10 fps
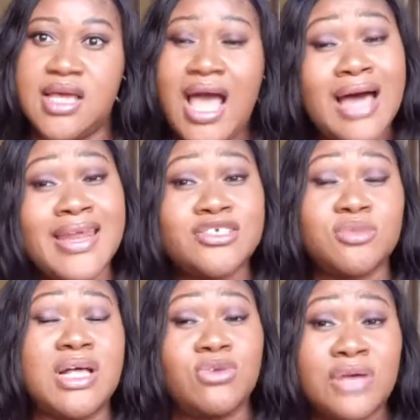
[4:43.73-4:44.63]
and that's
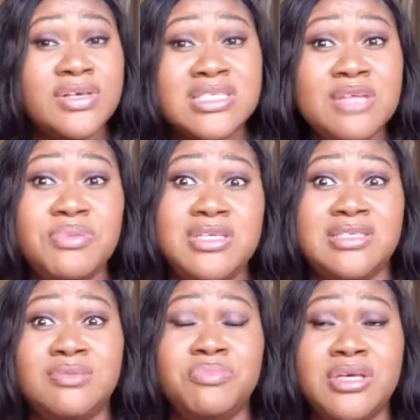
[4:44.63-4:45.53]
something that could have easily
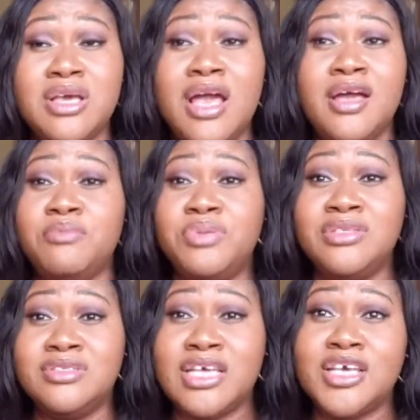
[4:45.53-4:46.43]

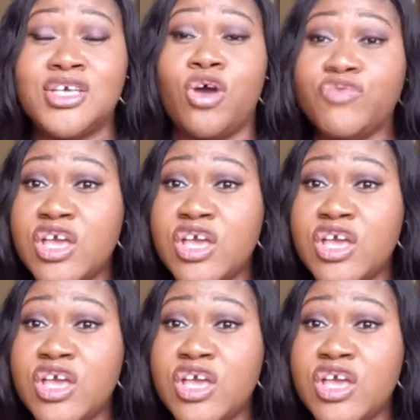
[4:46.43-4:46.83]
been taken care of